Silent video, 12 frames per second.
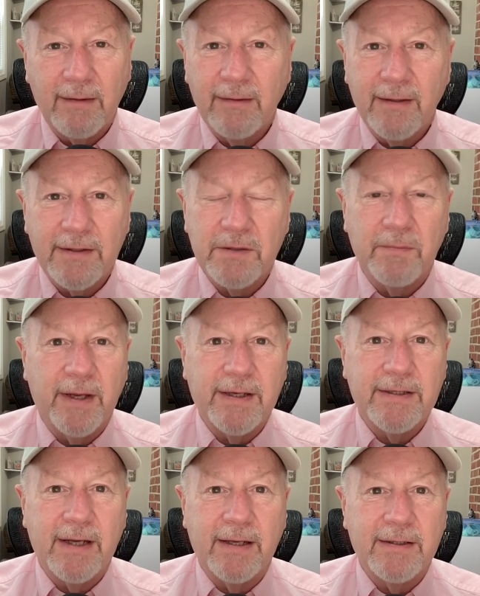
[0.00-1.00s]
doesn't make
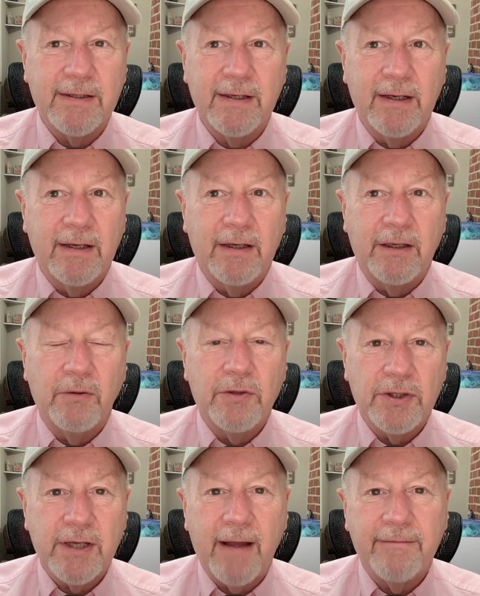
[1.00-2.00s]
sense. You
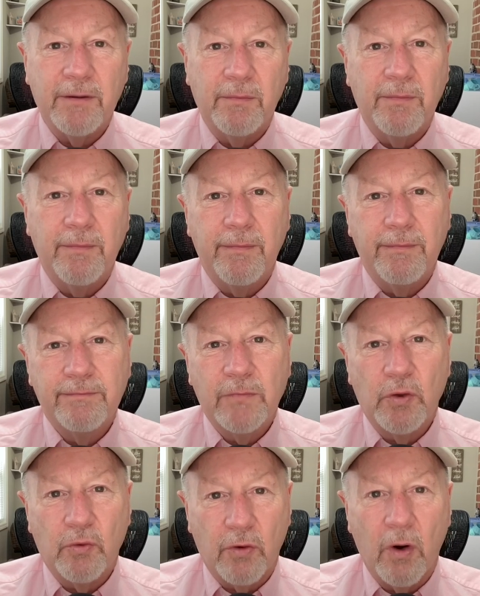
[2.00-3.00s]
just have to
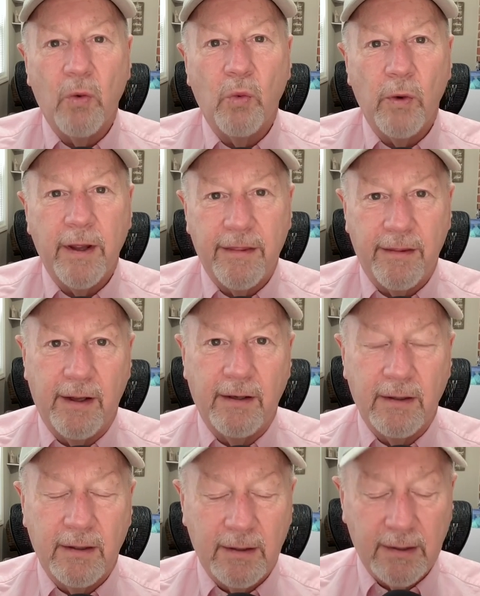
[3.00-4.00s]
grow with it
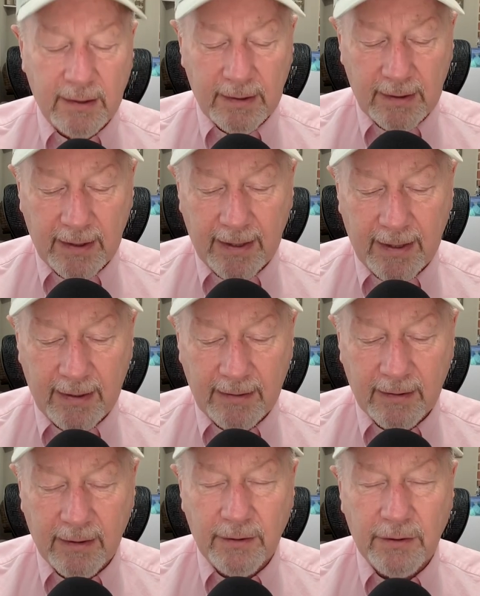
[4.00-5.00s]
and
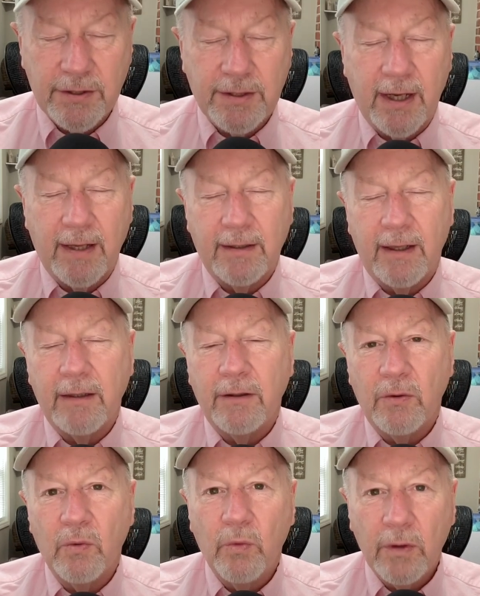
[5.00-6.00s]
understand that
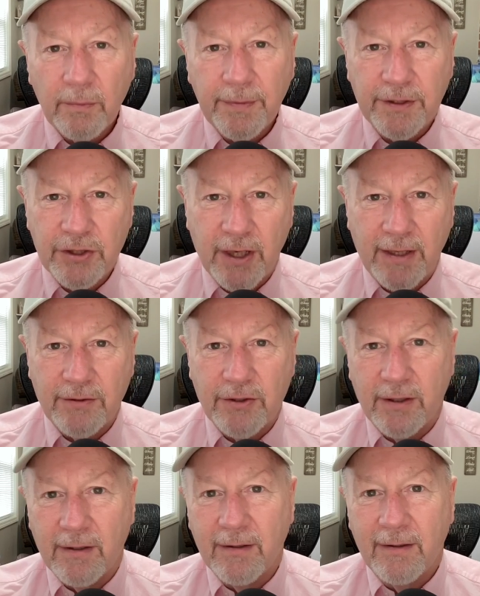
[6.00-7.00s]
you will be
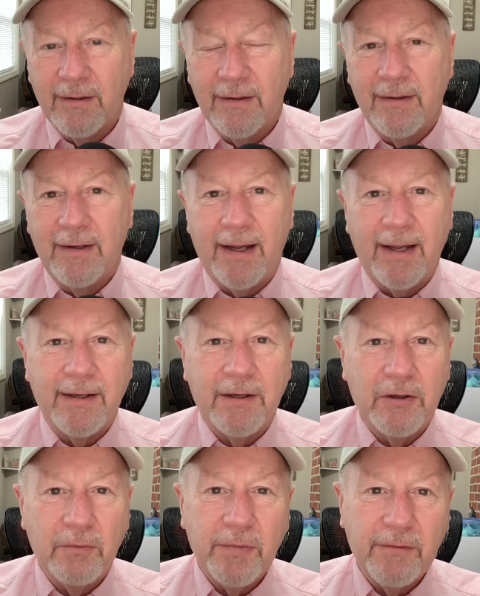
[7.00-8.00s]
changing, and it
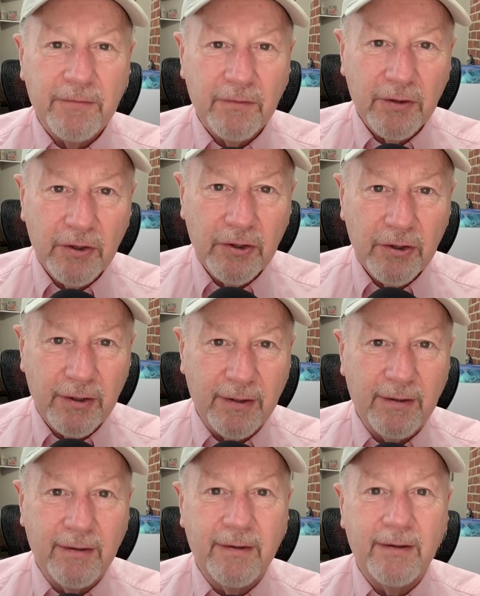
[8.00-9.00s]
could be for the good.
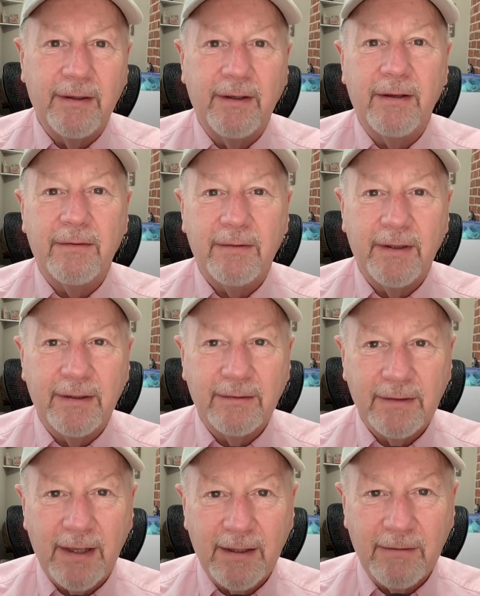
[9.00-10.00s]

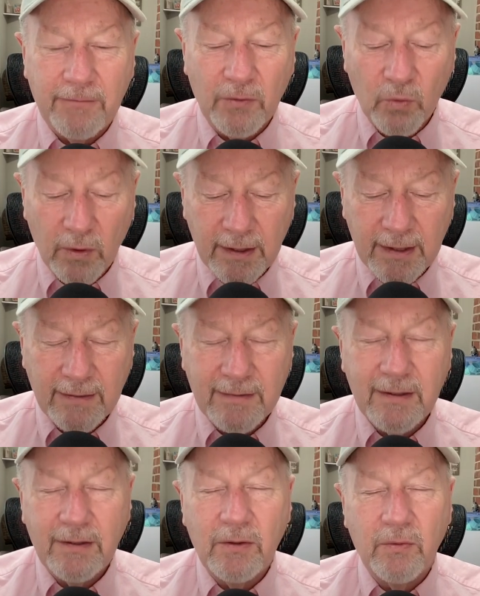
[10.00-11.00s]
And if you want to
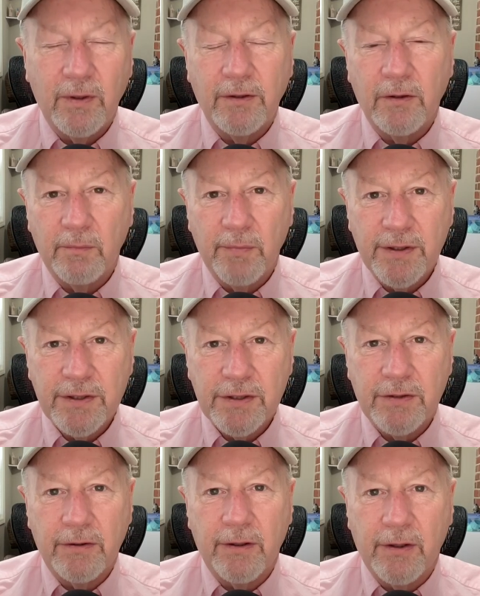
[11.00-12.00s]
continue in your
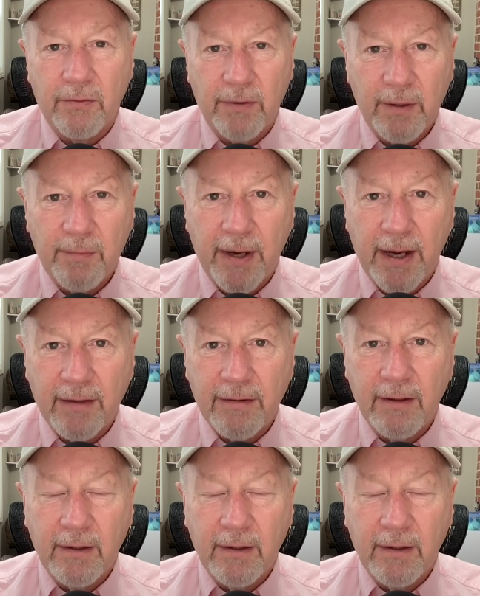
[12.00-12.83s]
business or your career path,